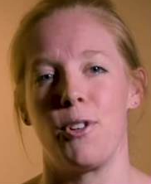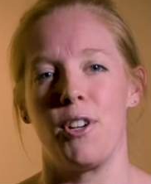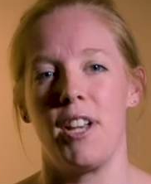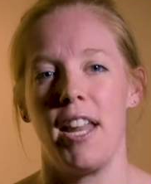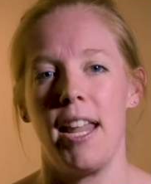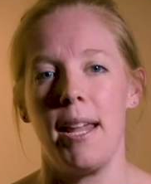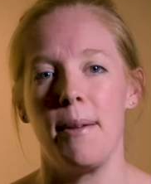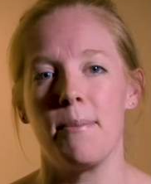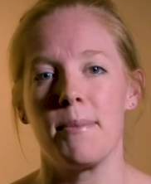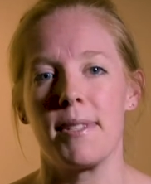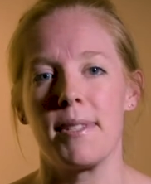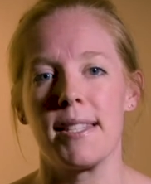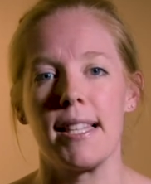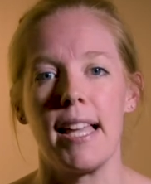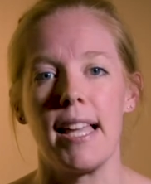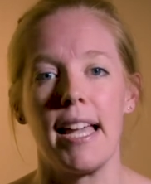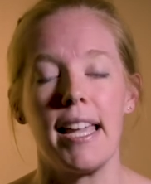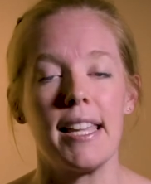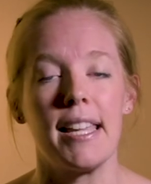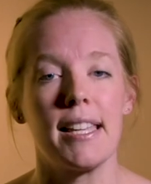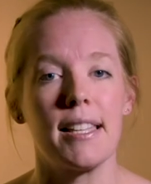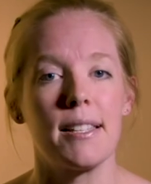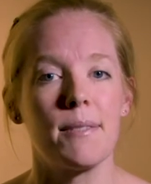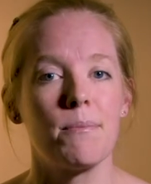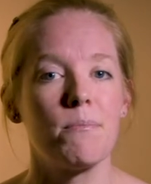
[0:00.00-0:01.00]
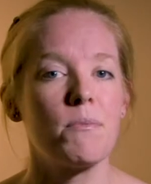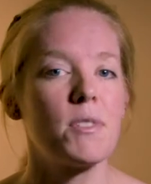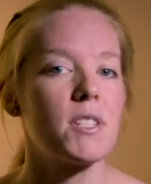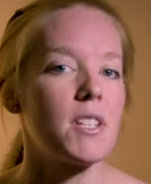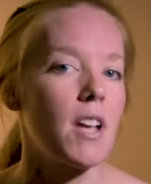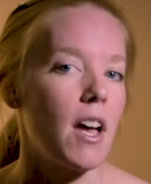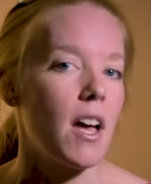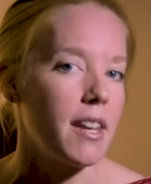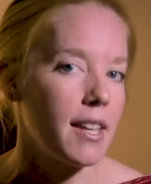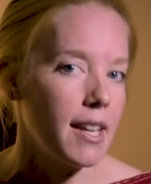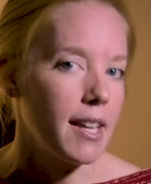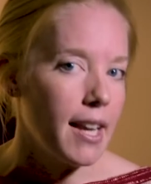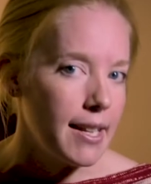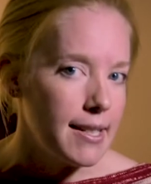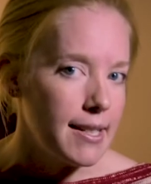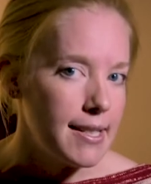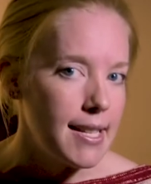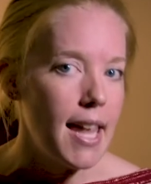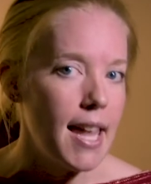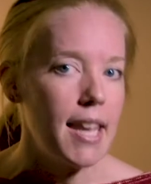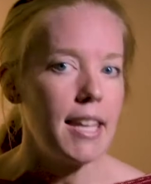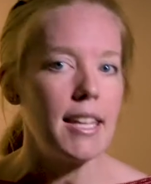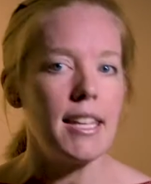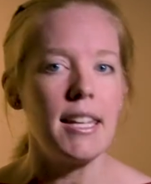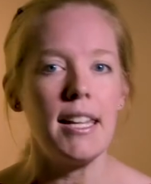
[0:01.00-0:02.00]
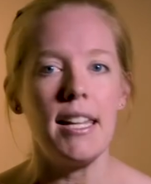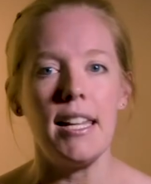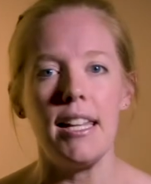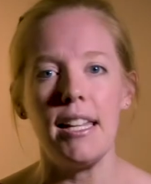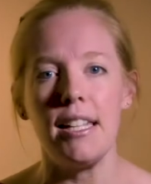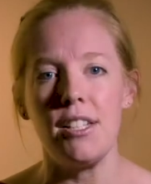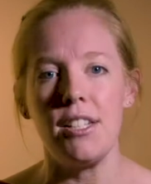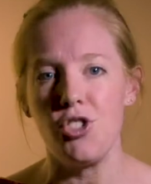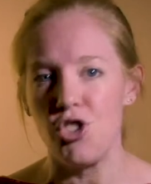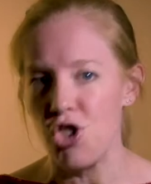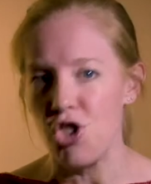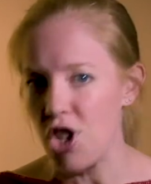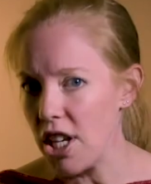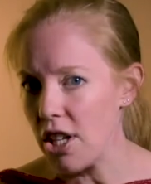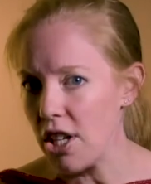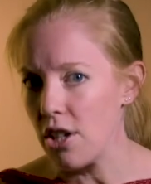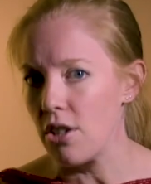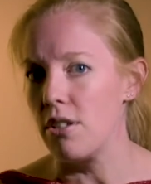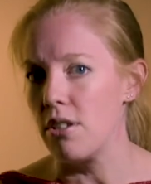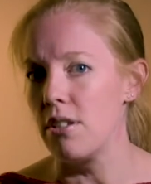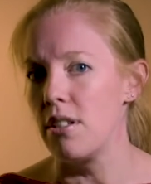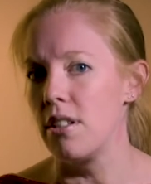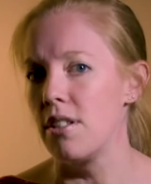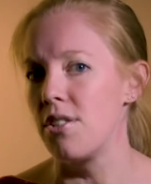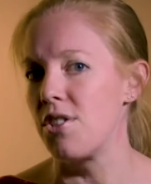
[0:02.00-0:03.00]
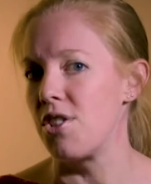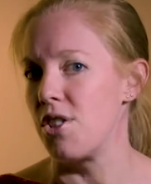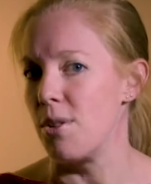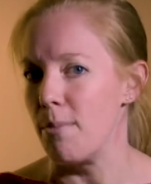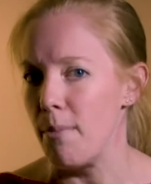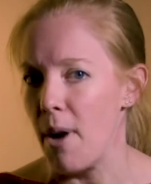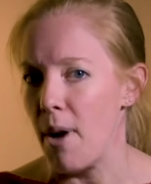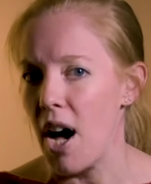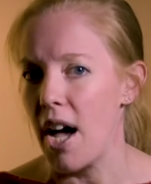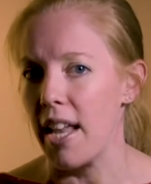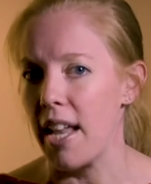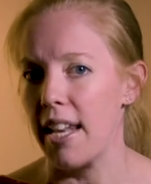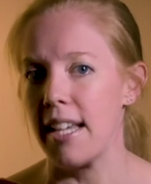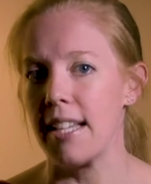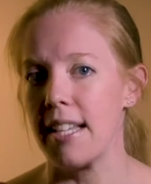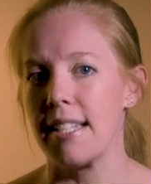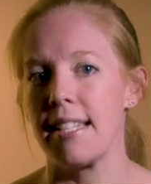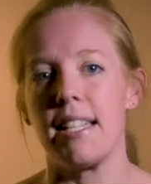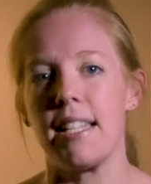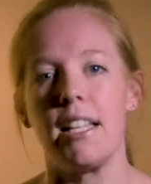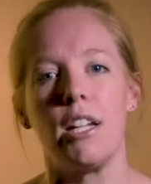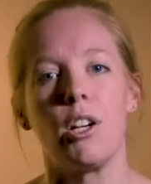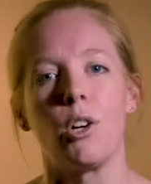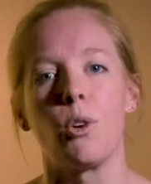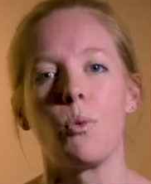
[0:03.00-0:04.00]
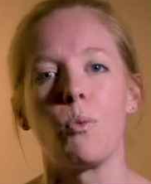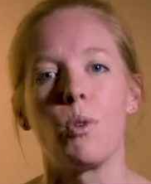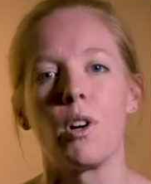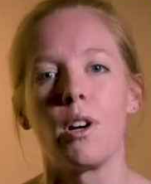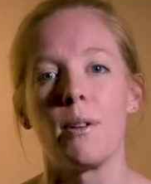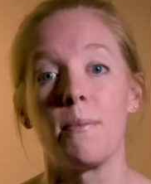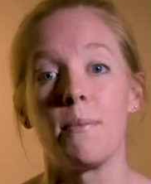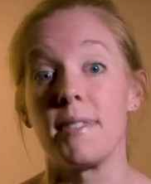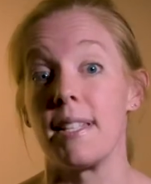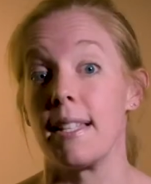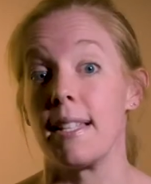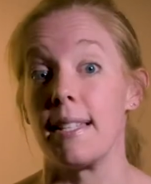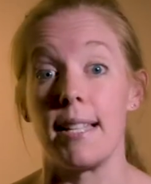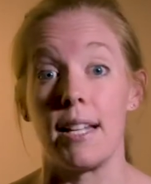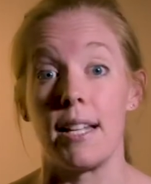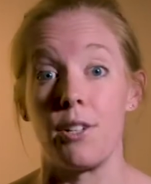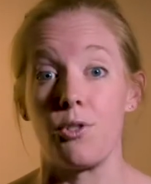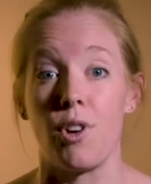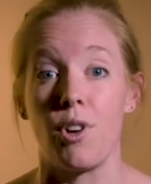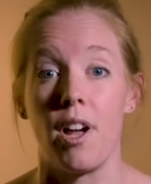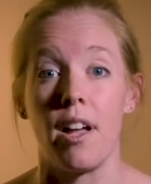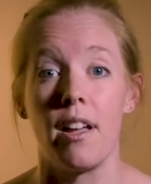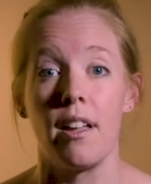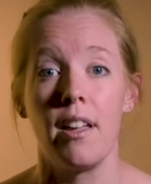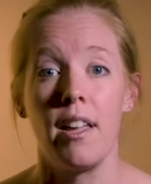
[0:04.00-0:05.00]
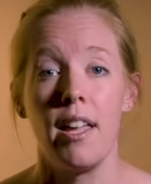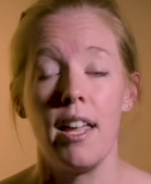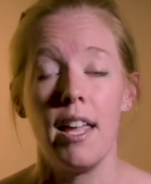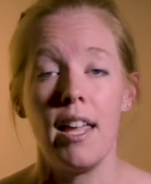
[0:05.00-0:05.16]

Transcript: names, like sonic identity, jingles, mnemonics, earworms, etc.